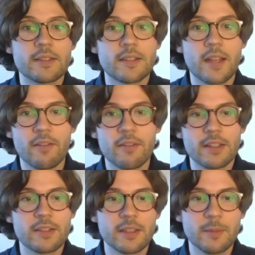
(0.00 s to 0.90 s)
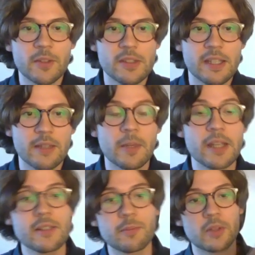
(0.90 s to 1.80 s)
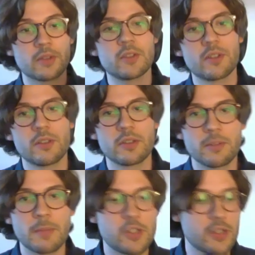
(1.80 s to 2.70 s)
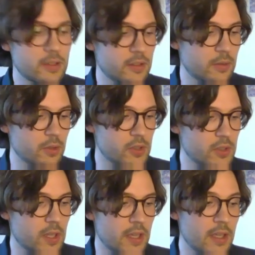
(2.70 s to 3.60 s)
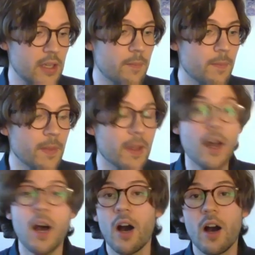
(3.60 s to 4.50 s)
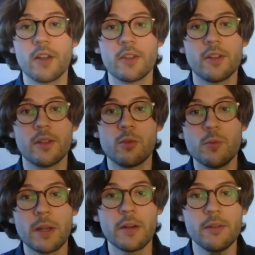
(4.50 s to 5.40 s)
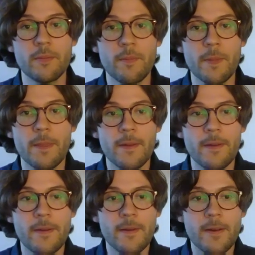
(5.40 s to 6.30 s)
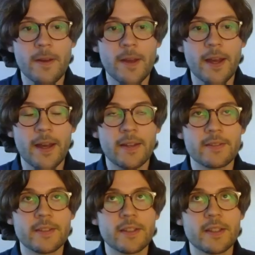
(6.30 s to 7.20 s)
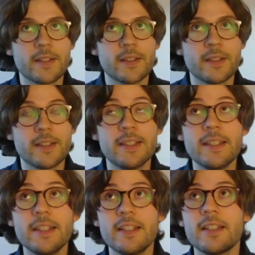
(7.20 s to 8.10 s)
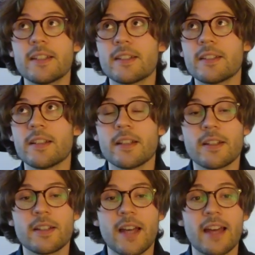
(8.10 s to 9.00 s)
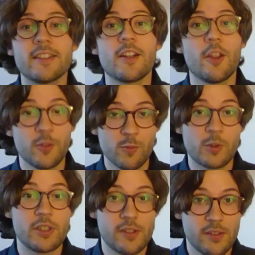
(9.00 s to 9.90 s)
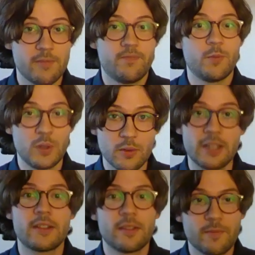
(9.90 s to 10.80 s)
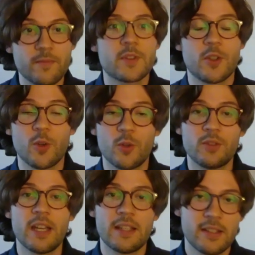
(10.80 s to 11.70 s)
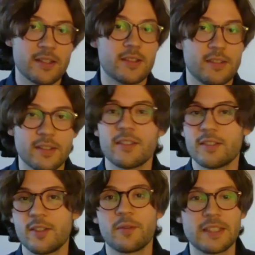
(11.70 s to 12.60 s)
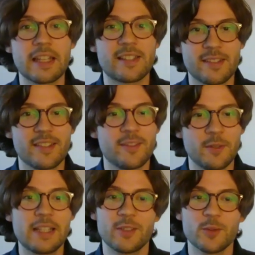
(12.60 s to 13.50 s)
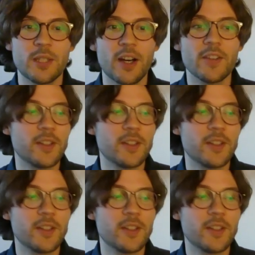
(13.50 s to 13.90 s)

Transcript: have anything about the second place, but I can mention it. It was a Han blue player, and he had a lot of Wookiees with grit, so that's something that's really good with Han.